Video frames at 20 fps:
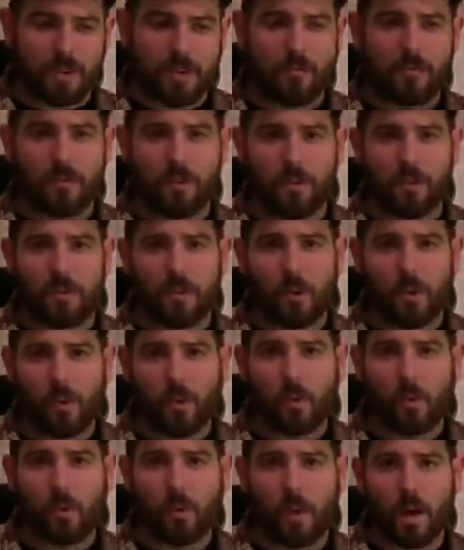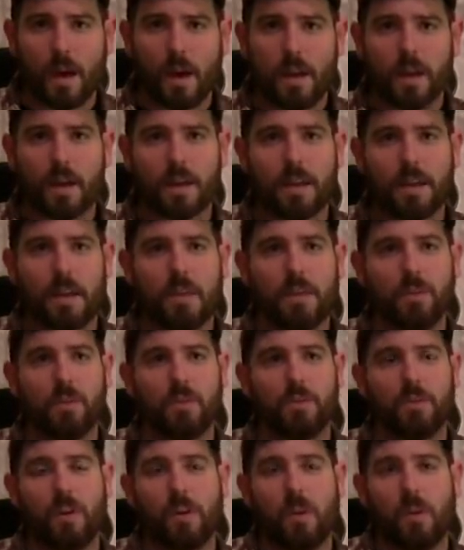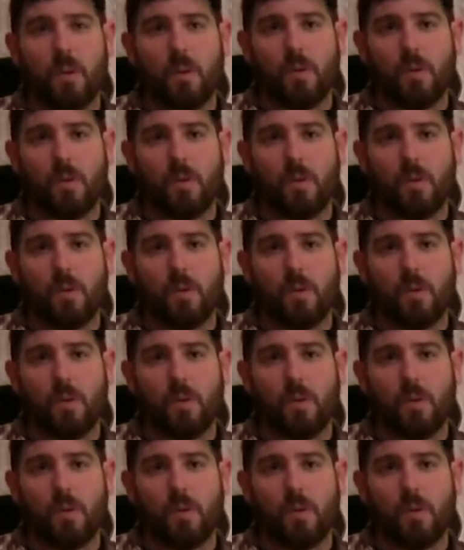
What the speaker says: different in their own way is